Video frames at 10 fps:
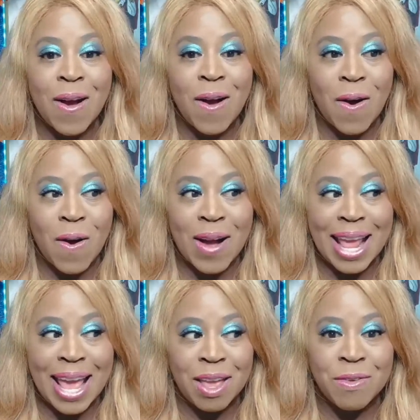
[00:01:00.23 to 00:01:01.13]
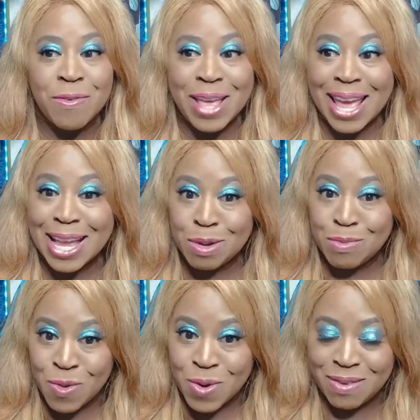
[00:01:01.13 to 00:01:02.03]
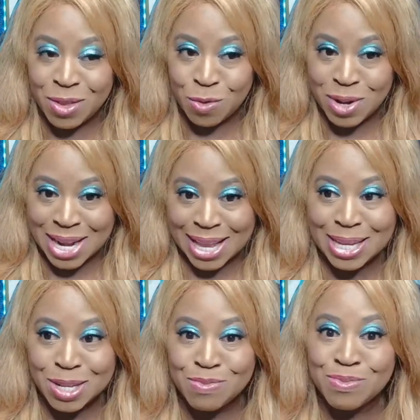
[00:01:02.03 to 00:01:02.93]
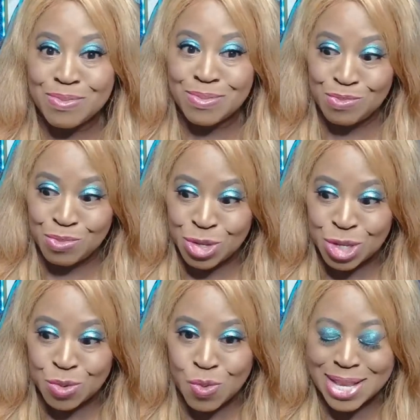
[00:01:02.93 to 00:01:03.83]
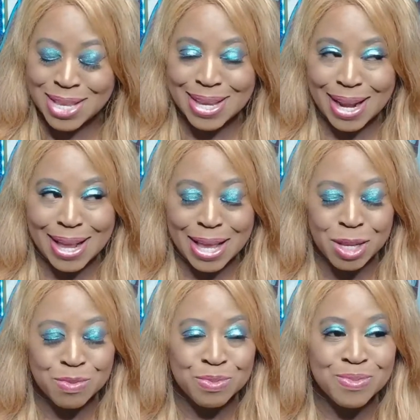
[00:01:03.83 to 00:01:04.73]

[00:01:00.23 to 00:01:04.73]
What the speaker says: on a fan preview night, which is a Wednesday night,